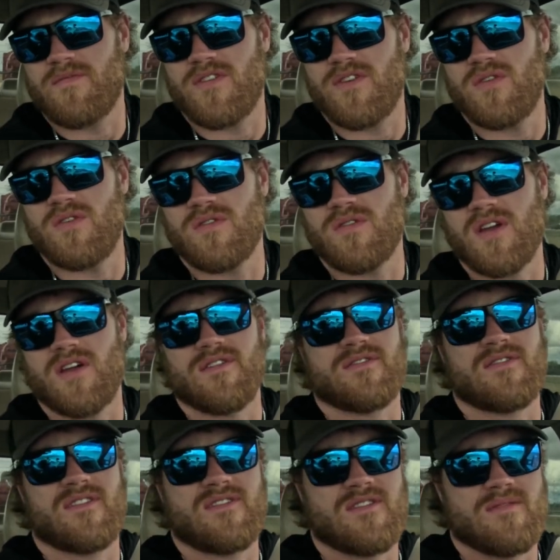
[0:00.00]
Fuel rail
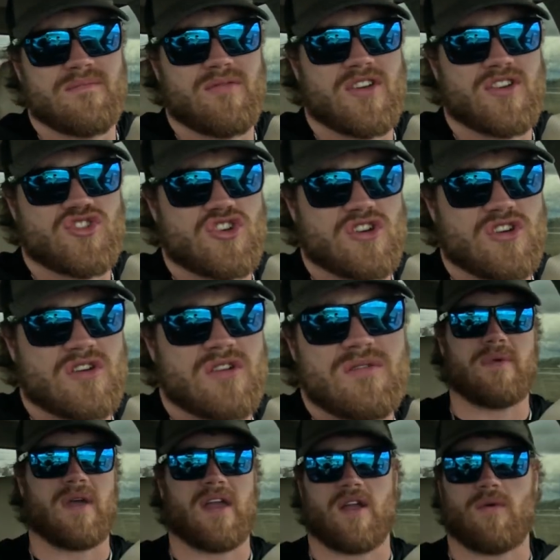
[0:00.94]
system pressure,
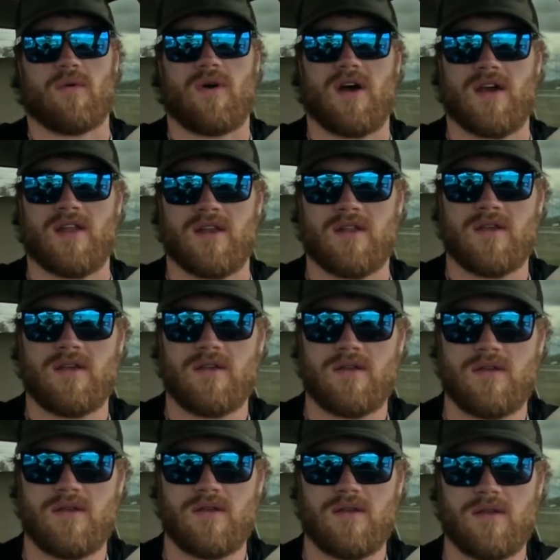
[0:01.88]
bank
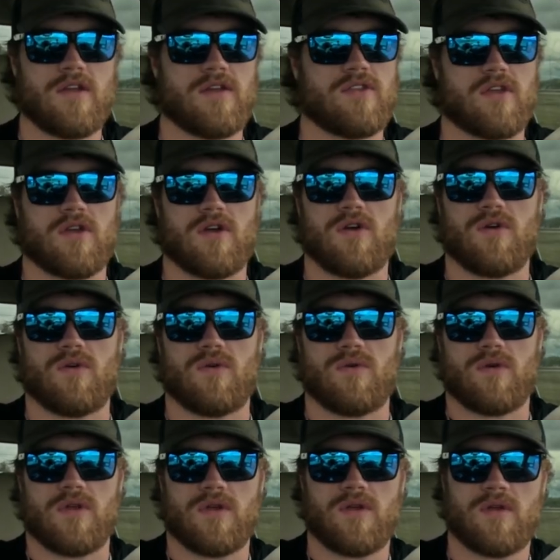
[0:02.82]
1. Look at the code.